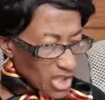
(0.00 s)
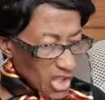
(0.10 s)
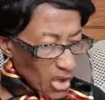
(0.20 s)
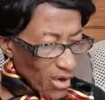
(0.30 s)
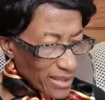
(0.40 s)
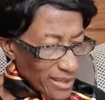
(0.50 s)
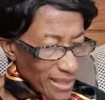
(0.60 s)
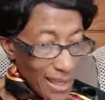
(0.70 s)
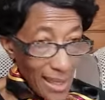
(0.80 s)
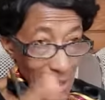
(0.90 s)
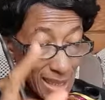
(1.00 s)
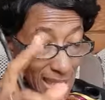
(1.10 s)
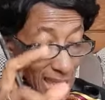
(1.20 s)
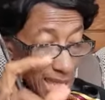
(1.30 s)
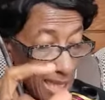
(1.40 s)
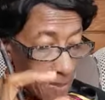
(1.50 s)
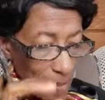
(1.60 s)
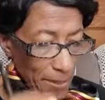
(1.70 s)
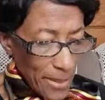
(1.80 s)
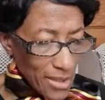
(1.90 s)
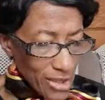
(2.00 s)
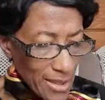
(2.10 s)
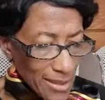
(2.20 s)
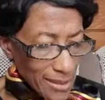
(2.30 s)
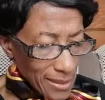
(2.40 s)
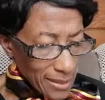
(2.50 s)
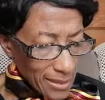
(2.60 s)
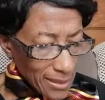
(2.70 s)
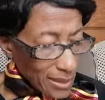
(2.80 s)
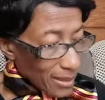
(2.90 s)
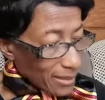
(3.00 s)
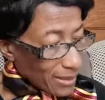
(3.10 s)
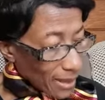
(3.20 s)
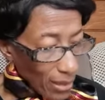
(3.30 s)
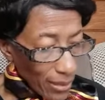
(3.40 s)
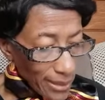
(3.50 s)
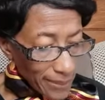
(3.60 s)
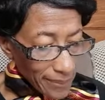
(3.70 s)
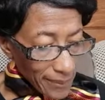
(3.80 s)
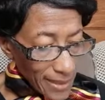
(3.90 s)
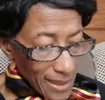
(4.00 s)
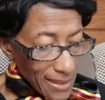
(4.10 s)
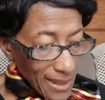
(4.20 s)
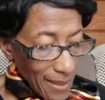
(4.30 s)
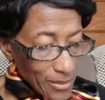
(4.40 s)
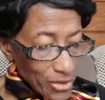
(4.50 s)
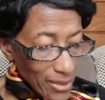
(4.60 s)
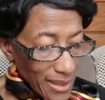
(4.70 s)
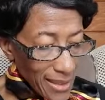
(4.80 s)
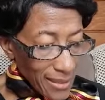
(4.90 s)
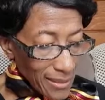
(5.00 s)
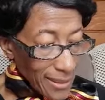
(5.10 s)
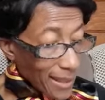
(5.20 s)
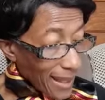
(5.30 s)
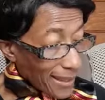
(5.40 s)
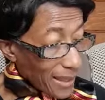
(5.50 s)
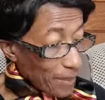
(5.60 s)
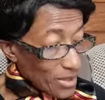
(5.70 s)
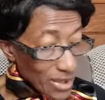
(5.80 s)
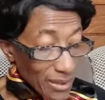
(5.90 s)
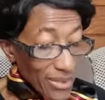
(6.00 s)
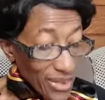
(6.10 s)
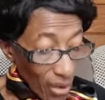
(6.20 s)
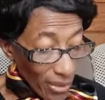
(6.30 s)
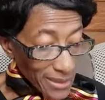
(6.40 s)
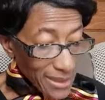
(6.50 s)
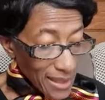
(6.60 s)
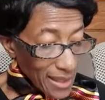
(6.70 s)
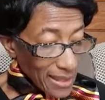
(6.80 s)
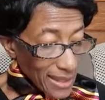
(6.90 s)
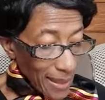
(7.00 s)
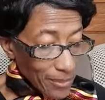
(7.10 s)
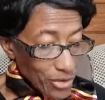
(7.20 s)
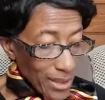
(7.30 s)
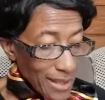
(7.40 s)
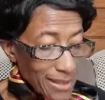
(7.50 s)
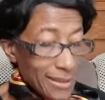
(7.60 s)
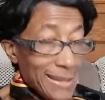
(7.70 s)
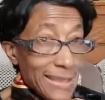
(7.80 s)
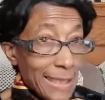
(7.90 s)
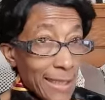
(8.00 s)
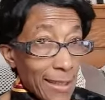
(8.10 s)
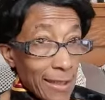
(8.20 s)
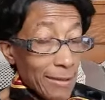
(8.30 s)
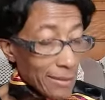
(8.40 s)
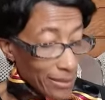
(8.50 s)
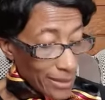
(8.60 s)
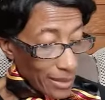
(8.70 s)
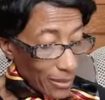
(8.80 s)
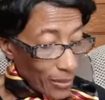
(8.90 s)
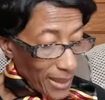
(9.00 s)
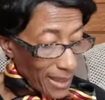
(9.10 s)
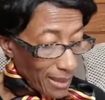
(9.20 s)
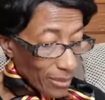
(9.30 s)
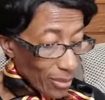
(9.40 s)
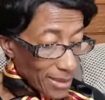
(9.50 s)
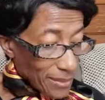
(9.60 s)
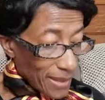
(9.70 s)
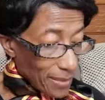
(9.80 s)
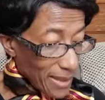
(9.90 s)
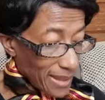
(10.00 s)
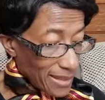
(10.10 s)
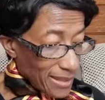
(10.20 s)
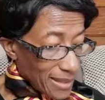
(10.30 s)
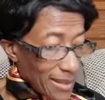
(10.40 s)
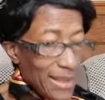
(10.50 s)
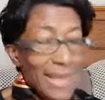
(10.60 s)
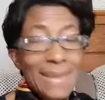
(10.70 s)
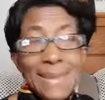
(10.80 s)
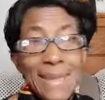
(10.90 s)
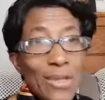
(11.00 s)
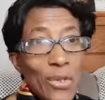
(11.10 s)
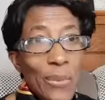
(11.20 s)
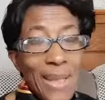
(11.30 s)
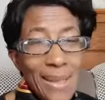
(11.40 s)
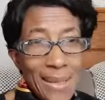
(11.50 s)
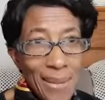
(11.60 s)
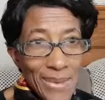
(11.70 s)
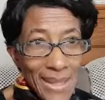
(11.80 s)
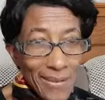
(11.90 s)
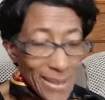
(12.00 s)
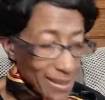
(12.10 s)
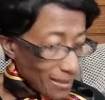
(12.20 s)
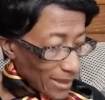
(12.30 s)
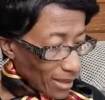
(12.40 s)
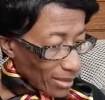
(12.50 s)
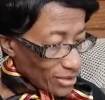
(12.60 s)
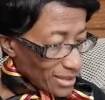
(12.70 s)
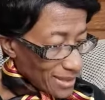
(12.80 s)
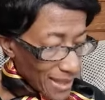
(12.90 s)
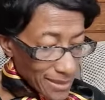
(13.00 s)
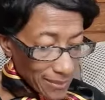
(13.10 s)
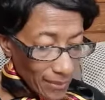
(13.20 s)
taunting, and impish little thought kept trying, an impish little thought kept trying to skulk their way across my mind, insinuating themselves into my consciousness.